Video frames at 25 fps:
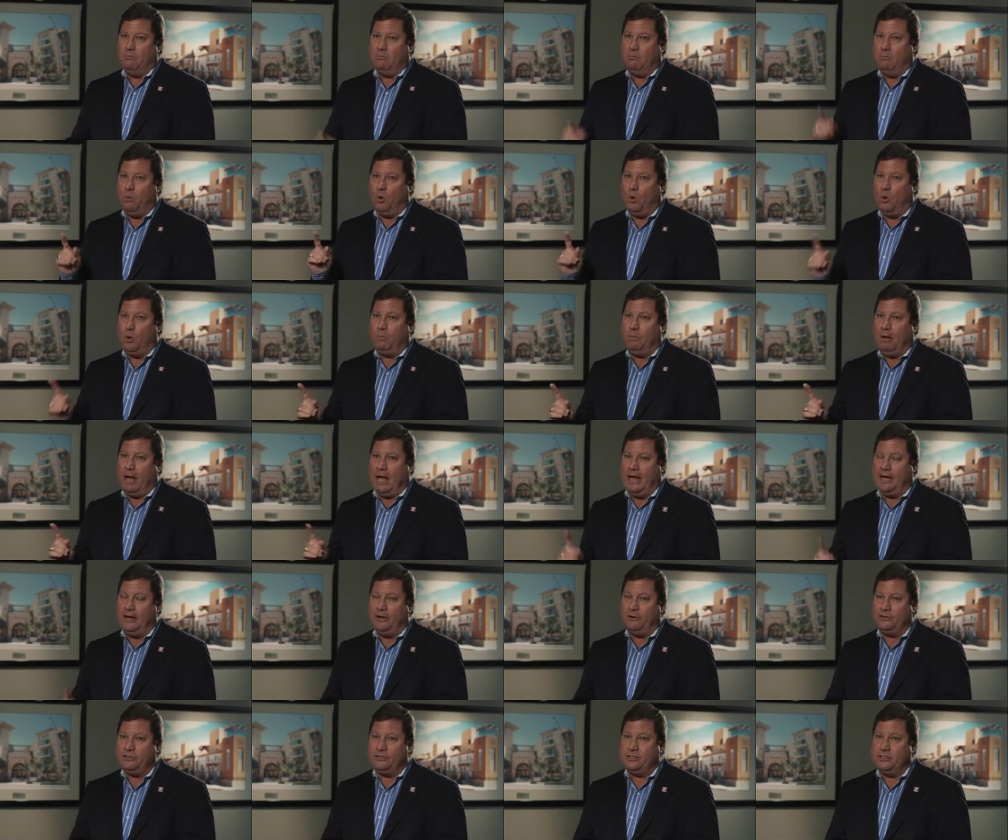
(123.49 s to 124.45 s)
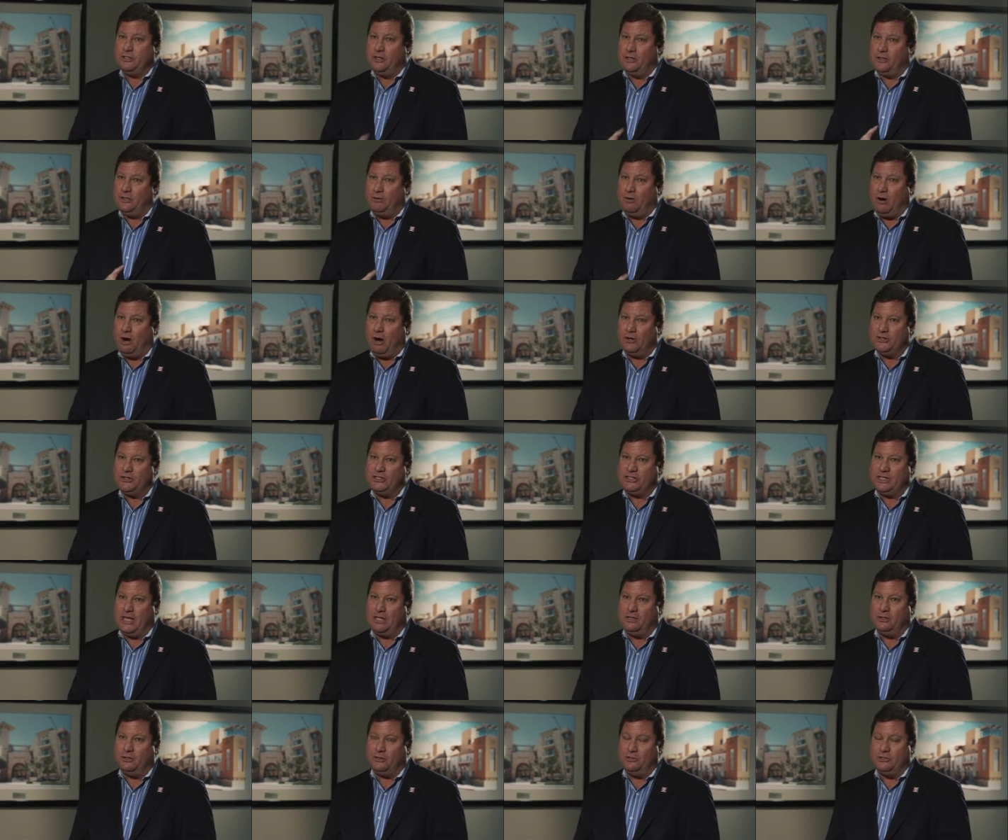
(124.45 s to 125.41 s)
more buyers than there are
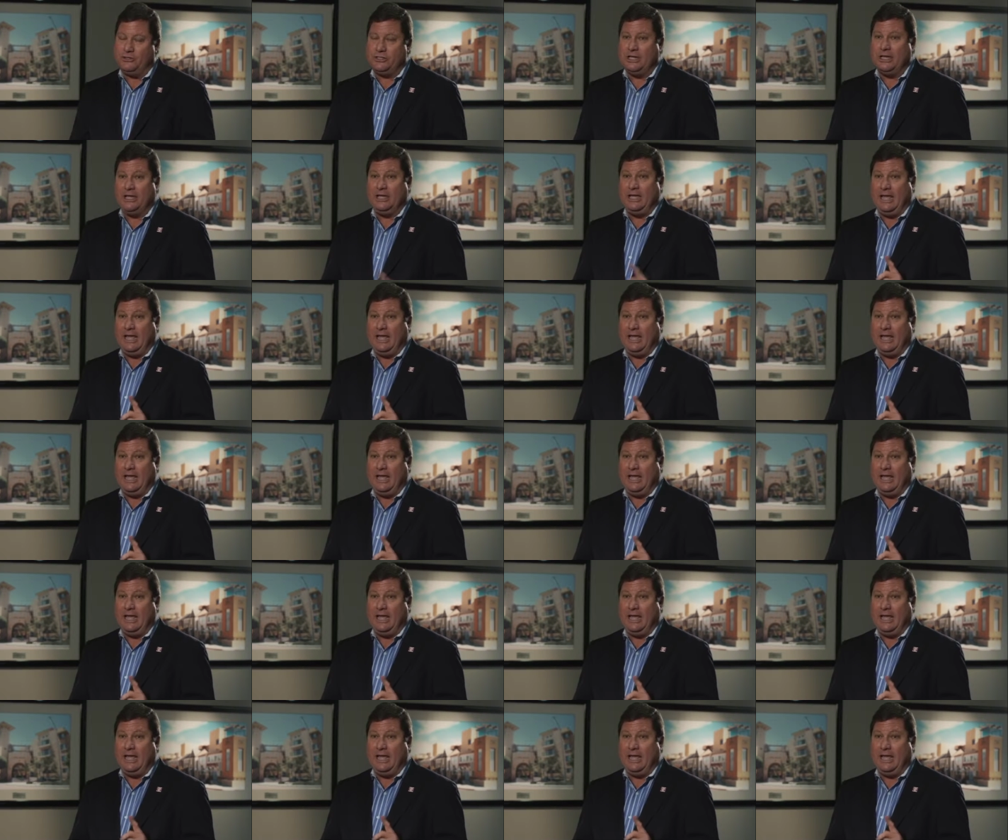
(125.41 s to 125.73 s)
sellers.